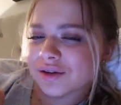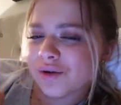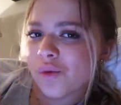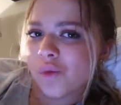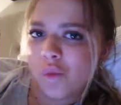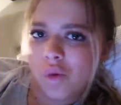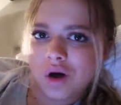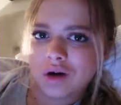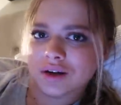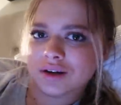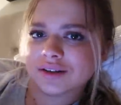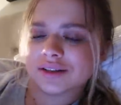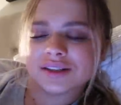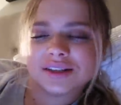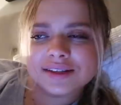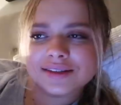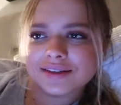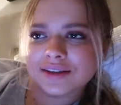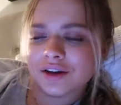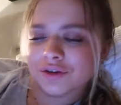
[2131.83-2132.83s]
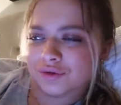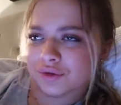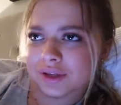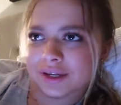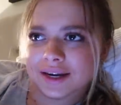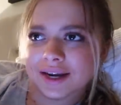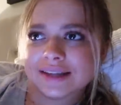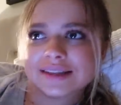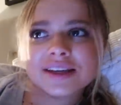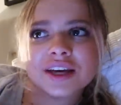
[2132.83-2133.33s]
want is a really
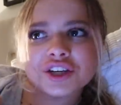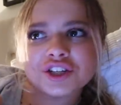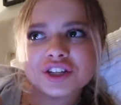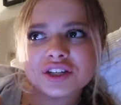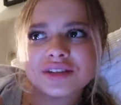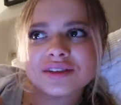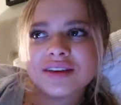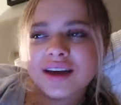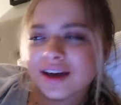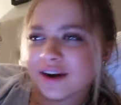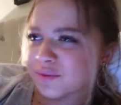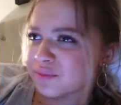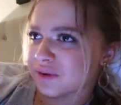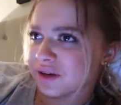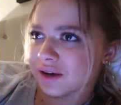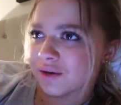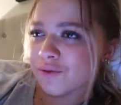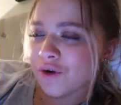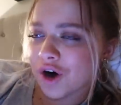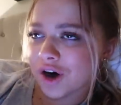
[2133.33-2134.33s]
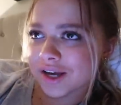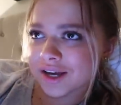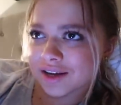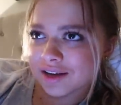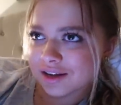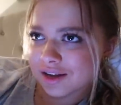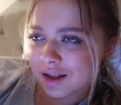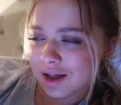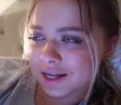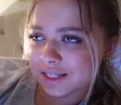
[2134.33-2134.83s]
nice kitchen and a big walk-in
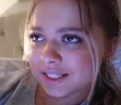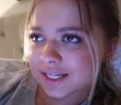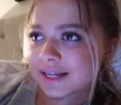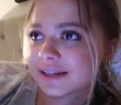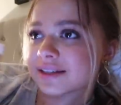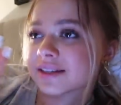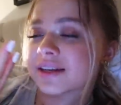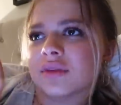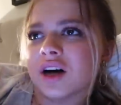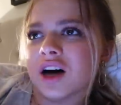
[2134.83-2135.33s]
closet.